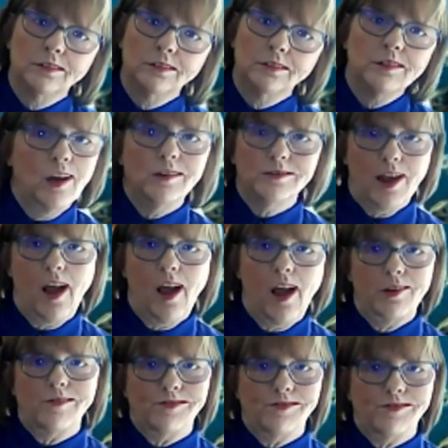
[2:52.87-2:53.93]
knows
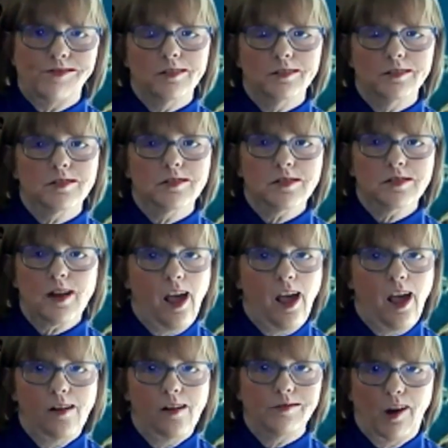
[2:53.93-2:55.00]
how it feels to
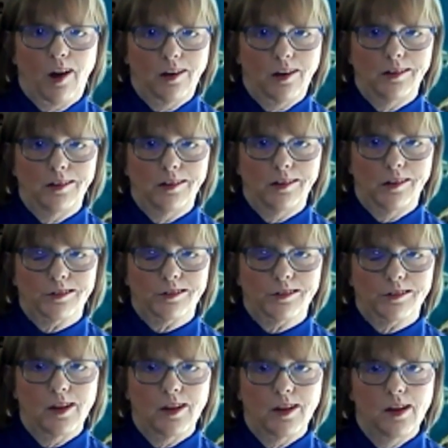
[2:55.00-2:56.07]
have a brain
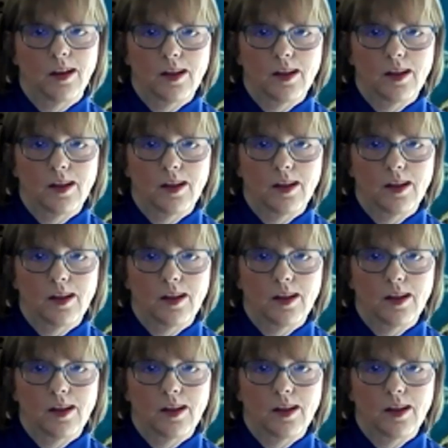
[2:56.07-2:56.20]
injury,